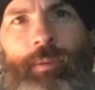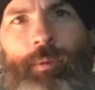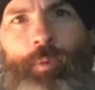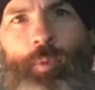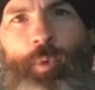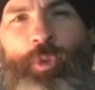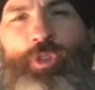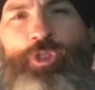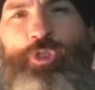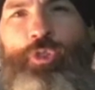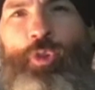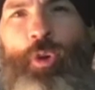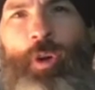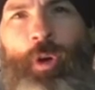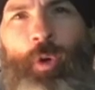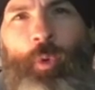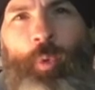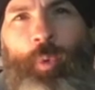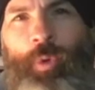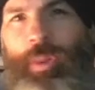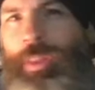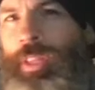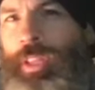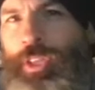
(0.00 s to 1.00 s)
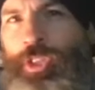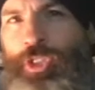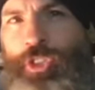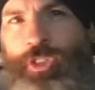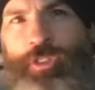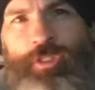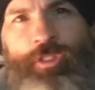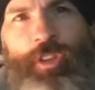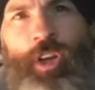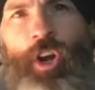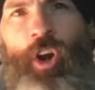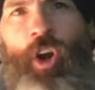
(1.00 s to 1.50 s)
We struggle with
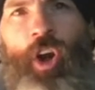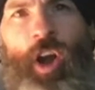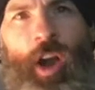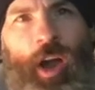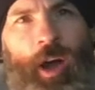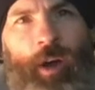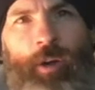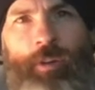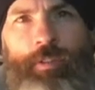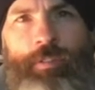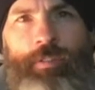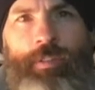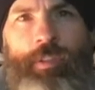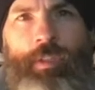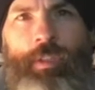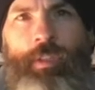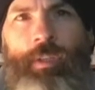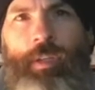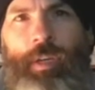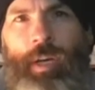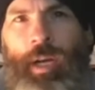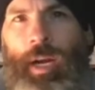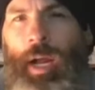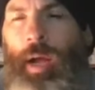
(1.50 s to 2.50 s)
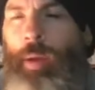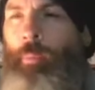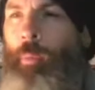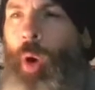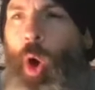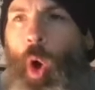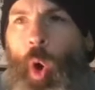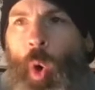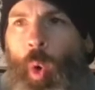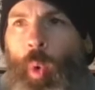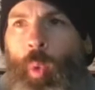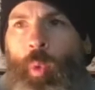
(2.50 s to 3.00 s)
dishes in our house, and I am
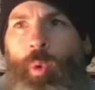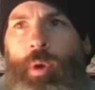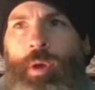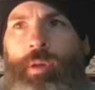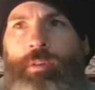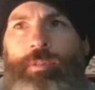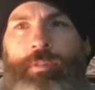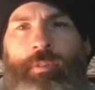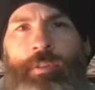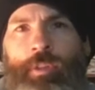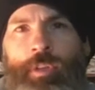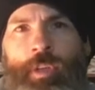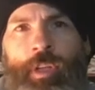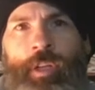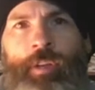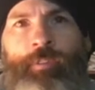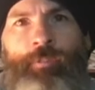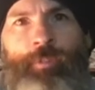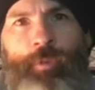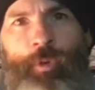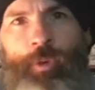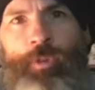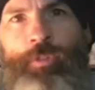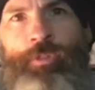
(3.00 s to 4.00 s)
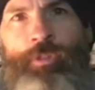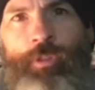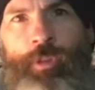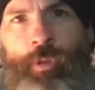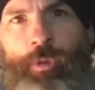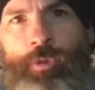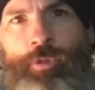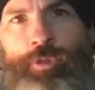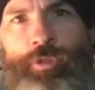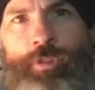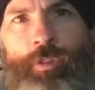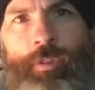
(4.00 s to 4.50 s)
always looking for a
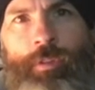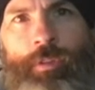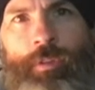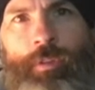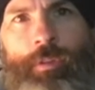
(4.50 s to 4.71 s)
solution.